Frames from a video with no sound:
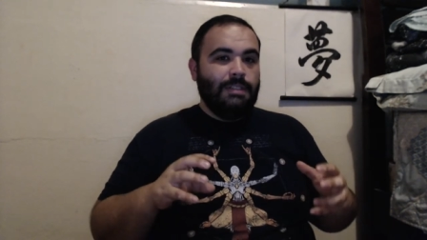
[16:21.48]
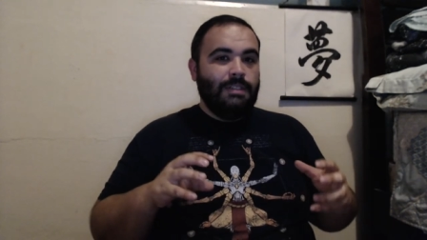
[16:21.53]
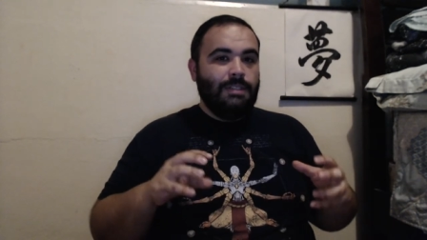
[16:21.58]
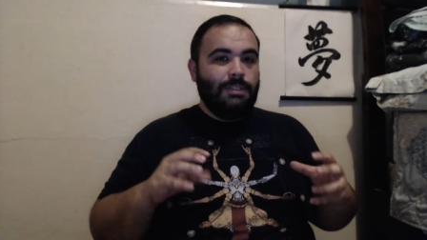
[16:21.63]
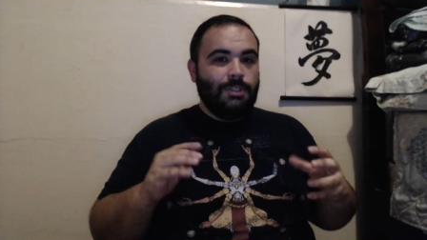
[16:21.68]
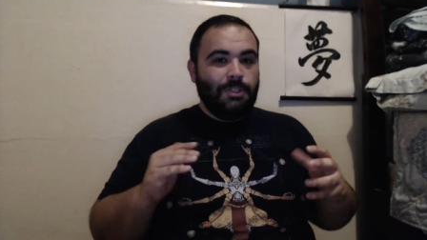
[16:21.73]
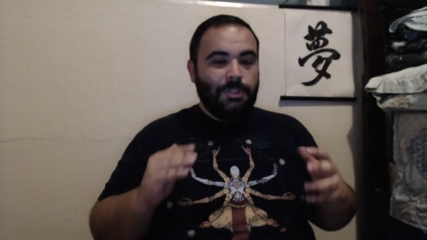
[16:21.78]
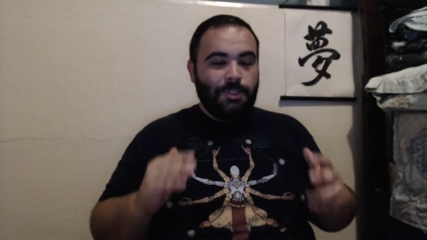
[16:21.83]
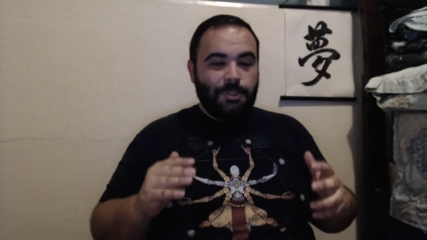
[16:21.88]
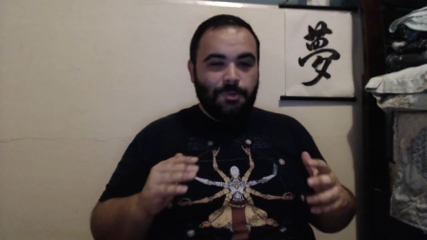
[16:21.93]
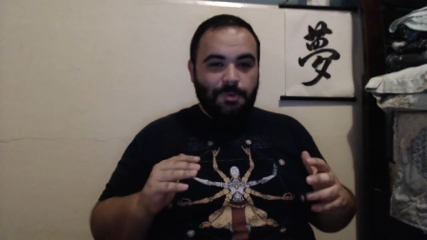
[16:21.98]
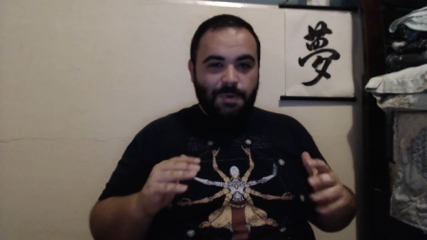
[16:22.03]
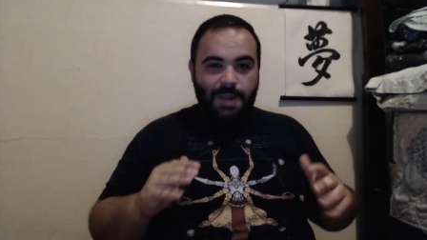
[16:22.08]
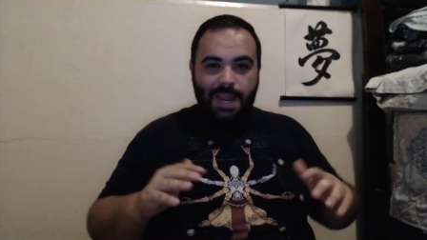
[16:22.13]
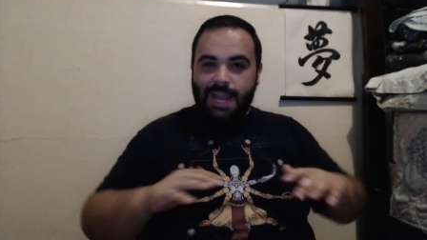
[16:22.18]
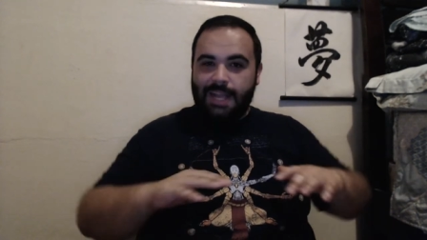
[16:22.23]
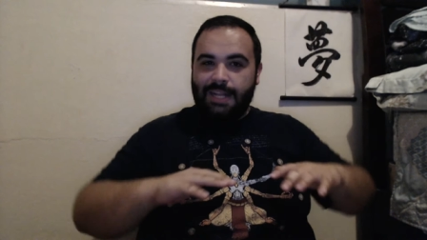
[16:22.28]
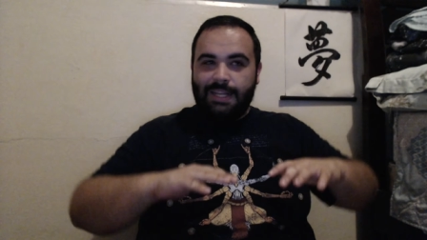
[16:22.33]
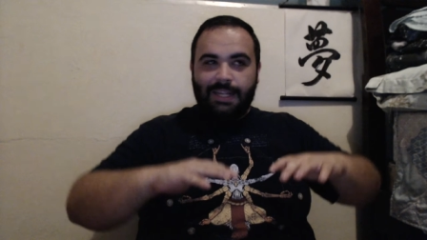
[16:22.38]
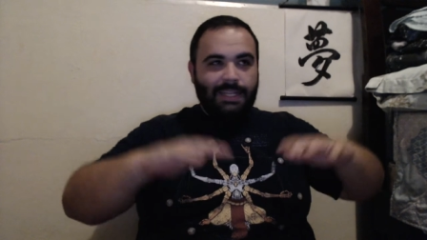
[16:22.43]
to
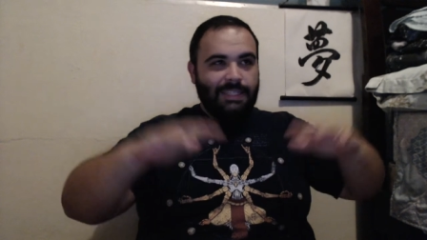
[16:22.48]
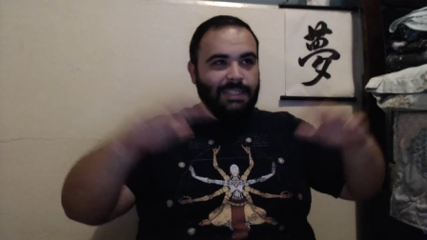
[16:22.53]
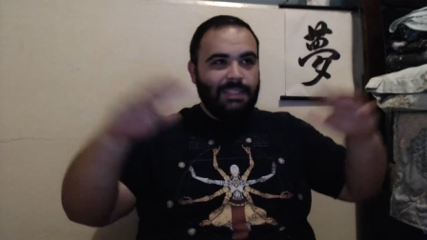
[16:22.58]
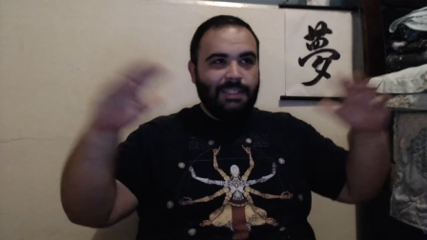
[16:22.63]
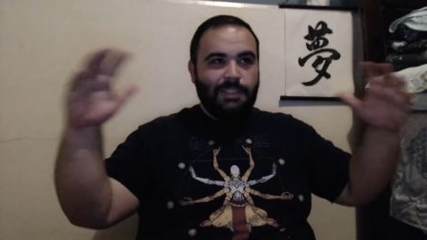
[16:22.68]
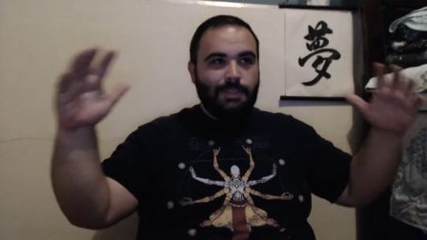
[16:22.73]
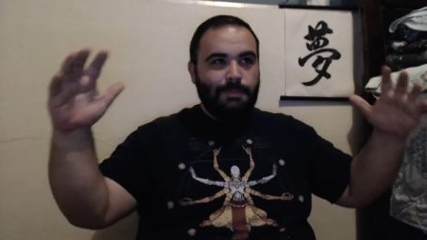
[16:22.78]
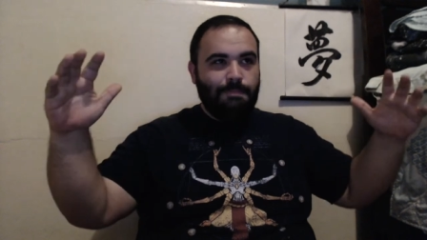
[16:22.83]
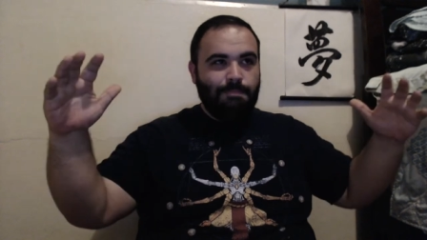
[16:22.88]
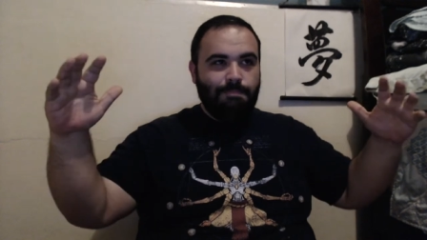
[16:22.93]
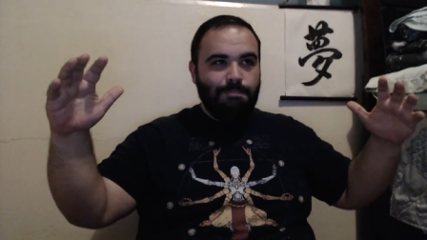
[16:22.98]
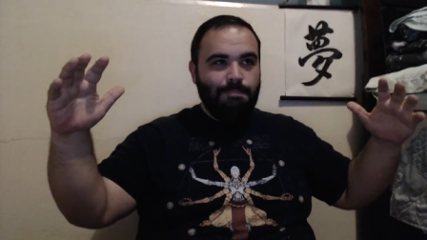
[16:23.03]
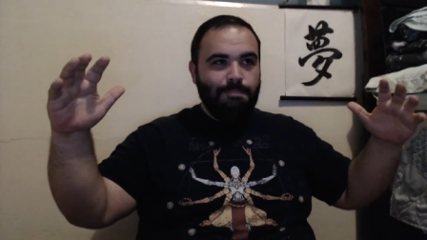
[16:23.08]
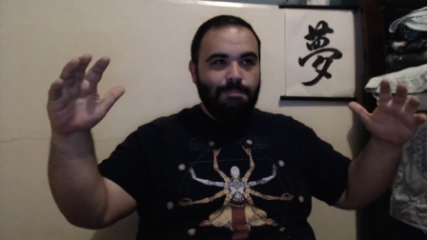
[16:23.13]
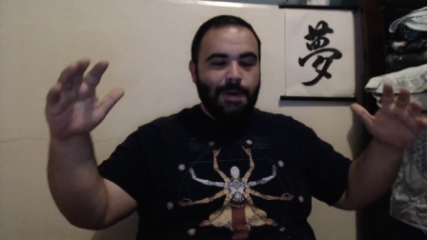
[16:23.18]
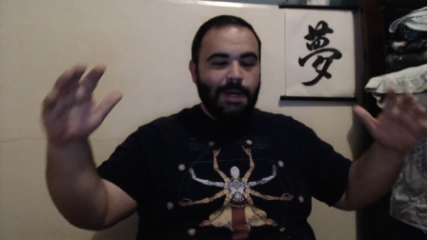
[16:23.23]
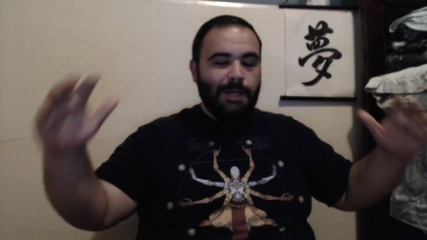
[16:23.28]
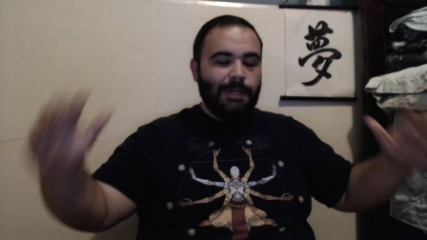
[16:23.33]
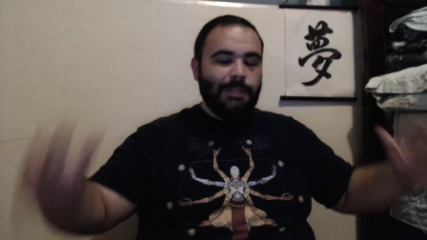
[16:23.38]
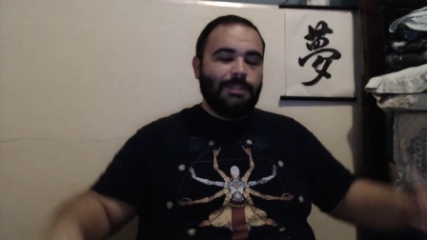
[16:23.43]
create like this
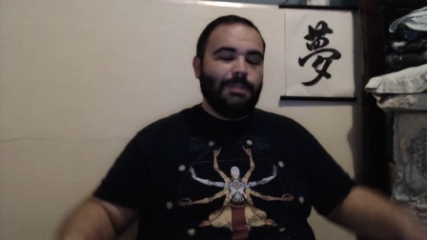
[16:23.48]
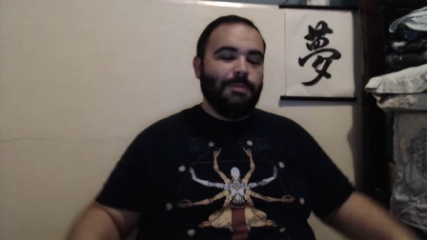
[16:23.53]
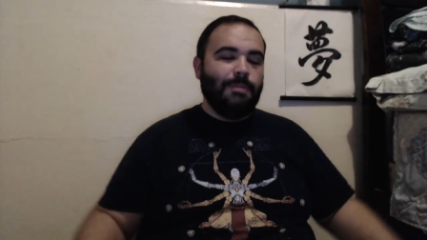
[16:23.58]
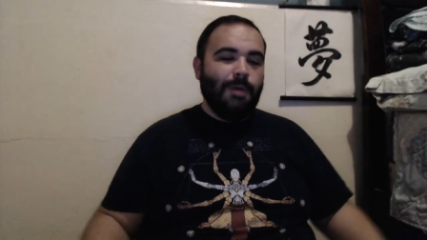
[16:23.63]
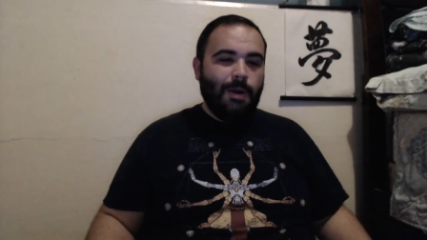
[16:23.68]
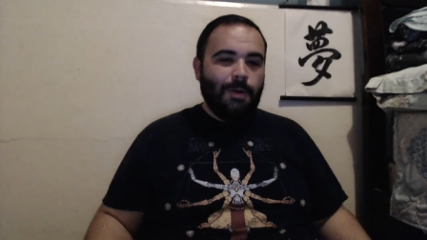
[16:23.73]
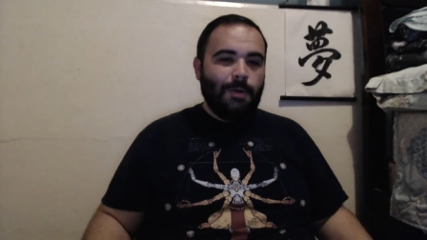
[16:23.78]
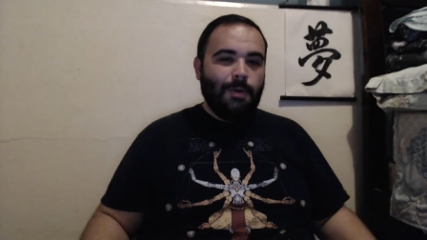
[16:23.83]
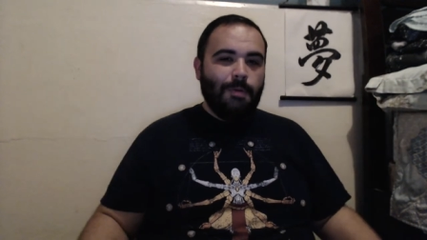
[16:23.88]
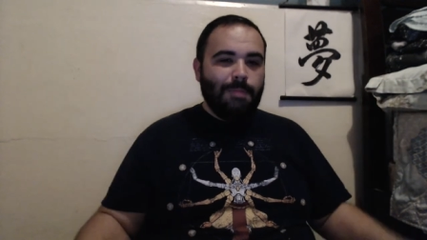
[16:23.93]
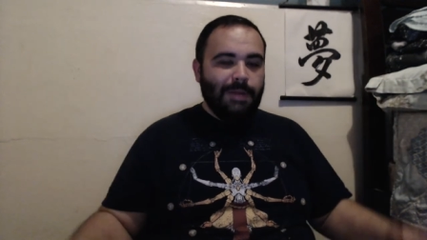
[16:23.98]
better tomorrow,